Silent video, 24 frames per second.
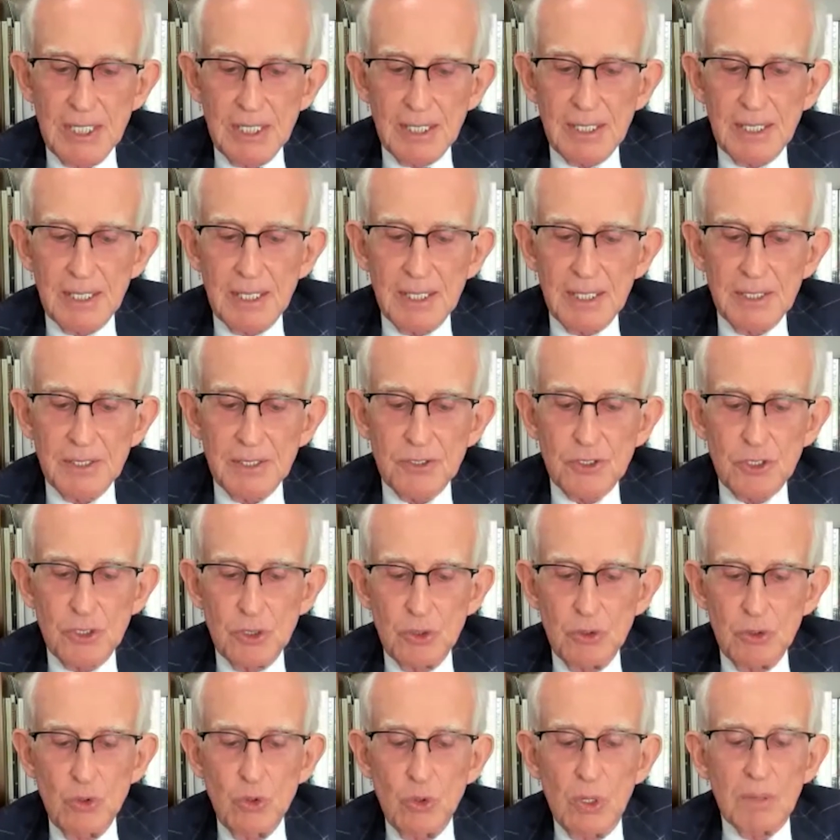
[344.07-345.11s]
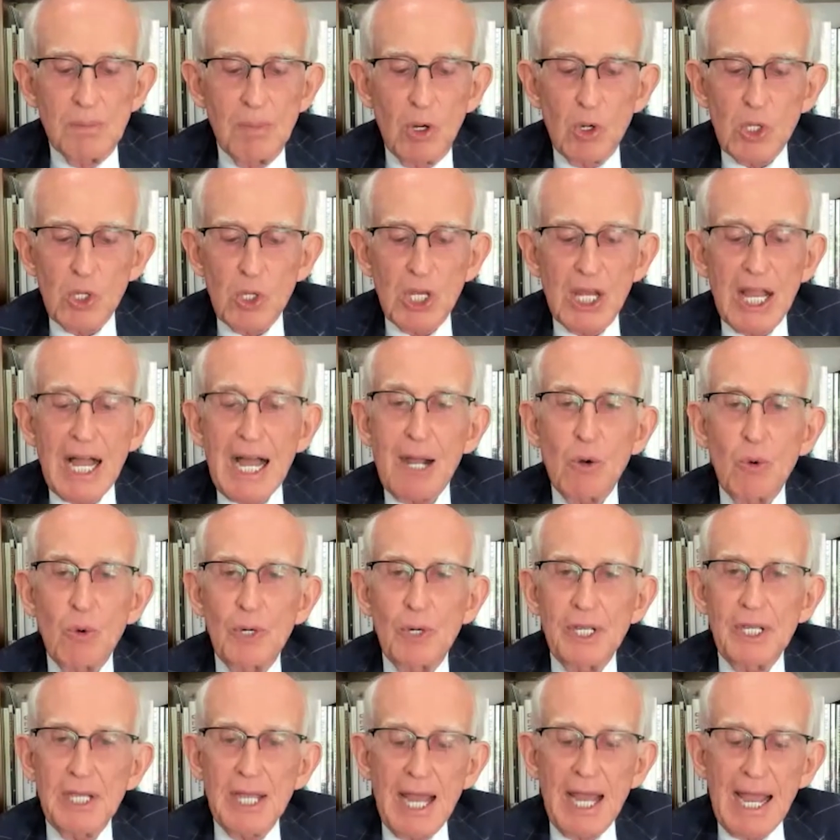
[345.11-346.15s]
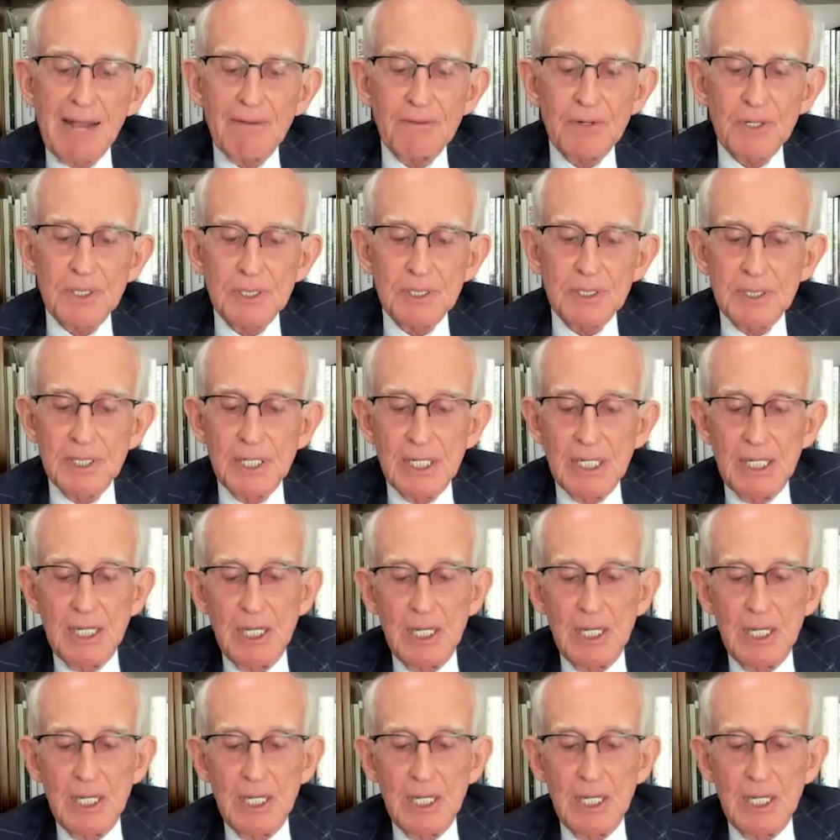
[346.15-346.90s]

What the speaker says: to Malawi, Africa,